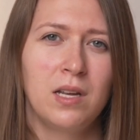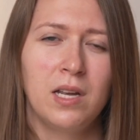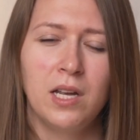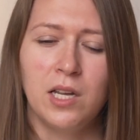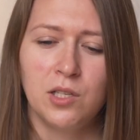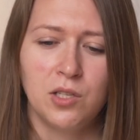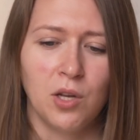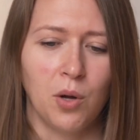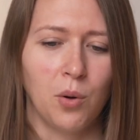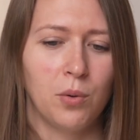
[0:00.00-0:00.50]

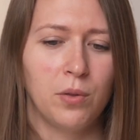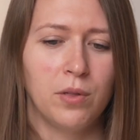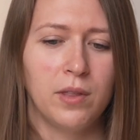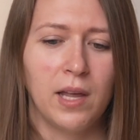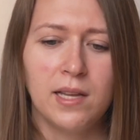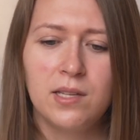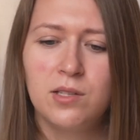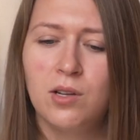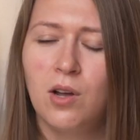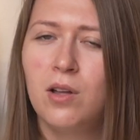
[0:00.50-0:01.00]
And so
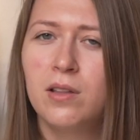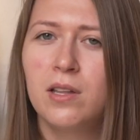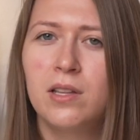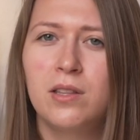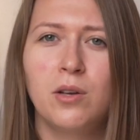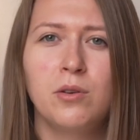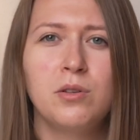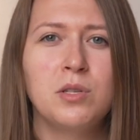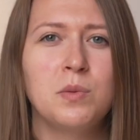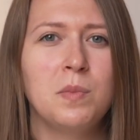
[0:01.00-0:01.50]
that's all that
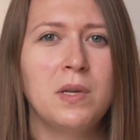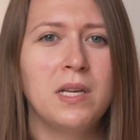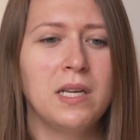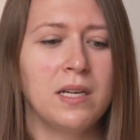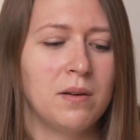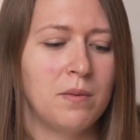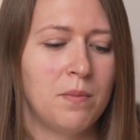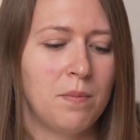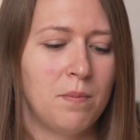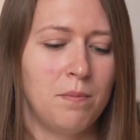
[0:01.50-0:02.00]
those
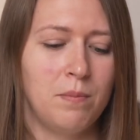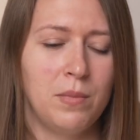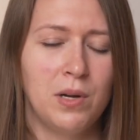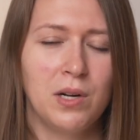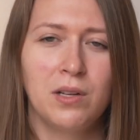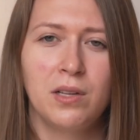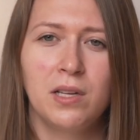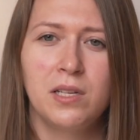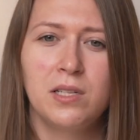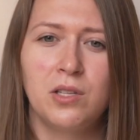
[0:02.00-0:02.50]
mean.
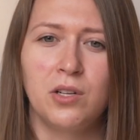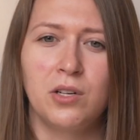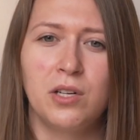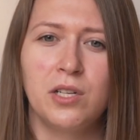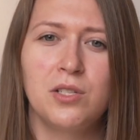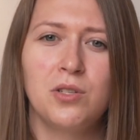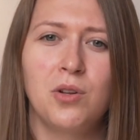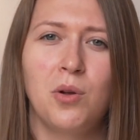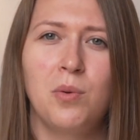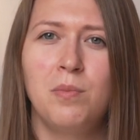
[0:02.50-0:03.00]
Mirrorless, there
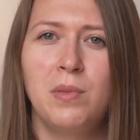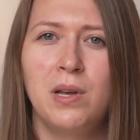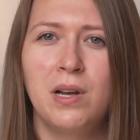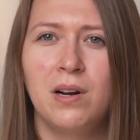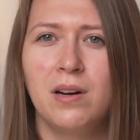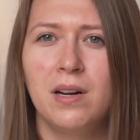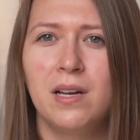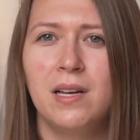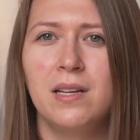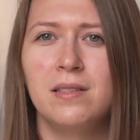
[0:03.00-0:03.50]
is no
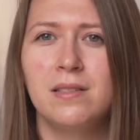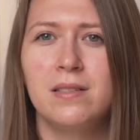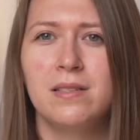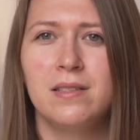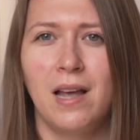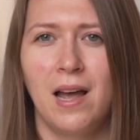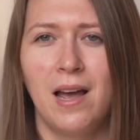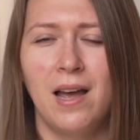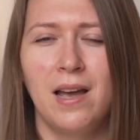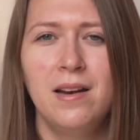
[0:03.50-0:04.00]
mirror
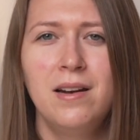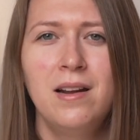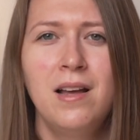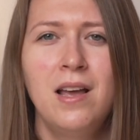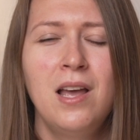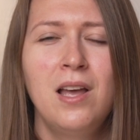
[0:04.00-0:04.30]
inside.